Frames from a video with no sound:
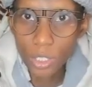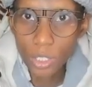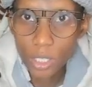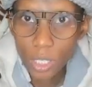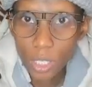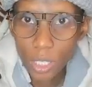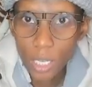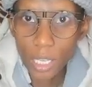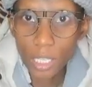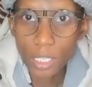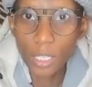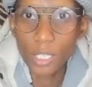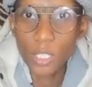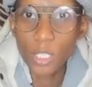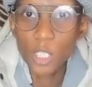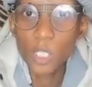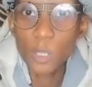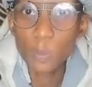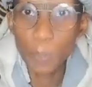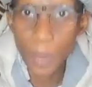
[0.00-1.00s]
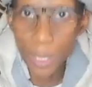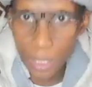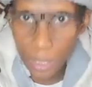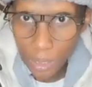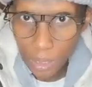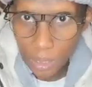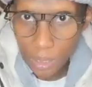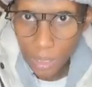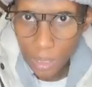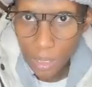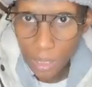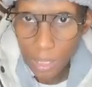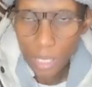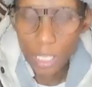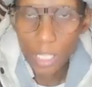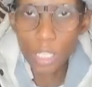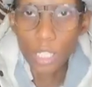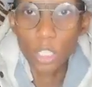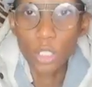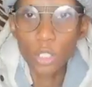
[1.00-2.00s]
Engage, and then
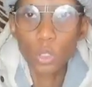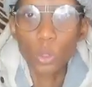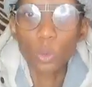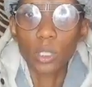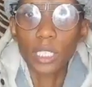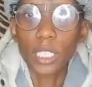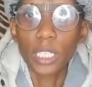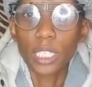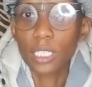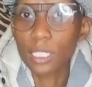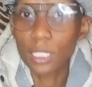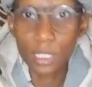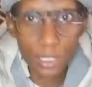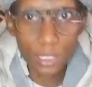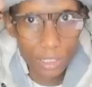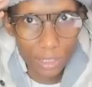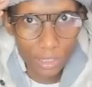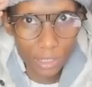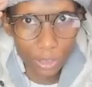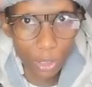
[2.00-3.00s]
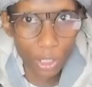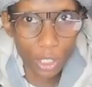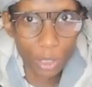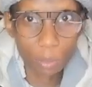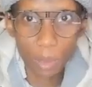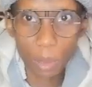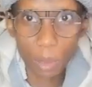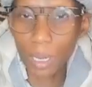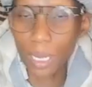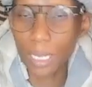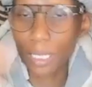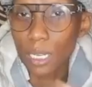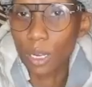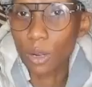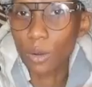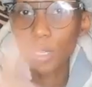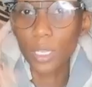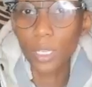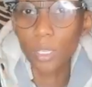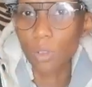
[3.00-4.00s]
spend, and then you'll get, let's
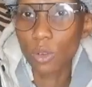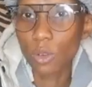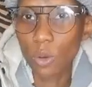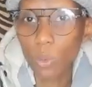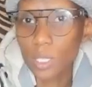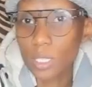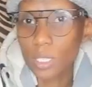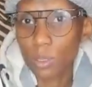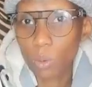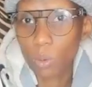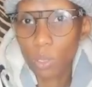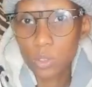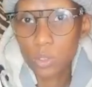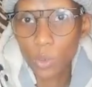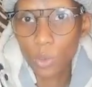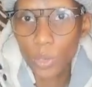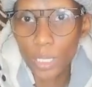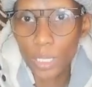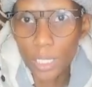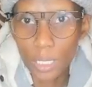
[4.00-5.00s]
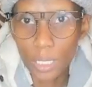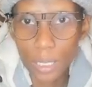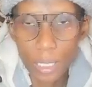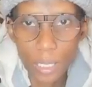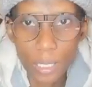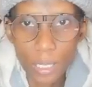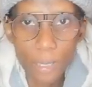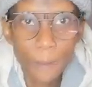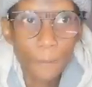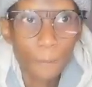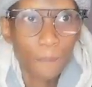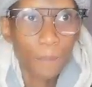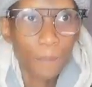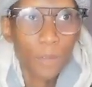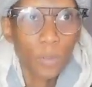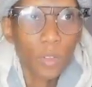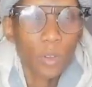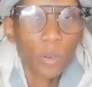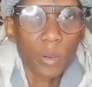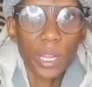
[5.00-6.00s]
look at my mind, I already know what's
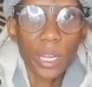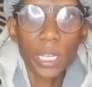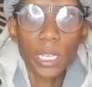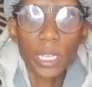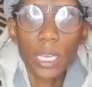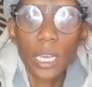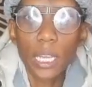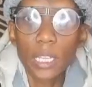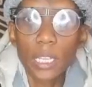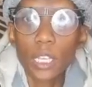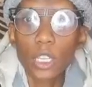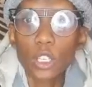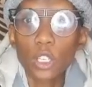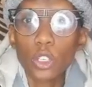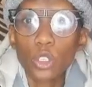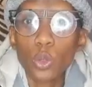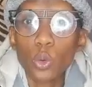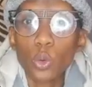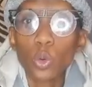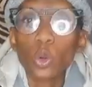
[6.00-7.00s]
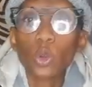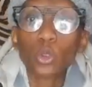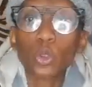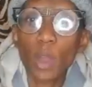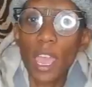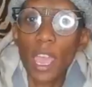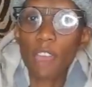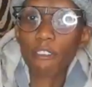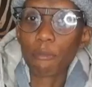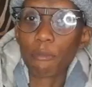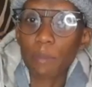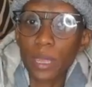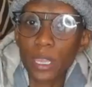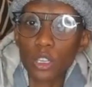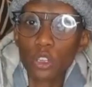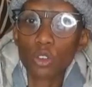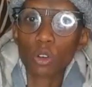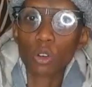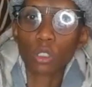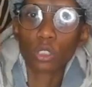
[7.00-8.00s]
already there, right? And then
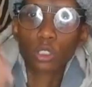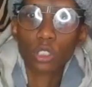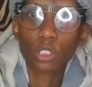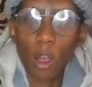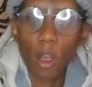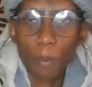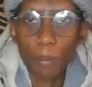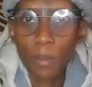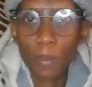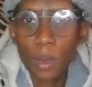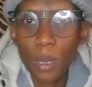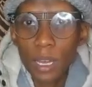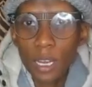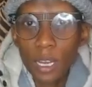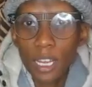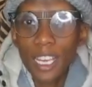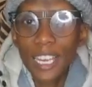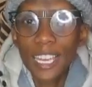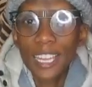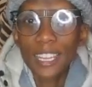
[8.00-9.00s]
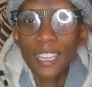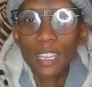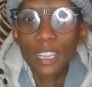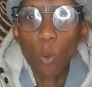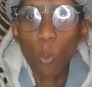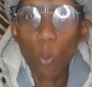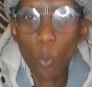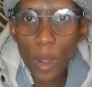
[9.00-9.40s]
you have menu on top.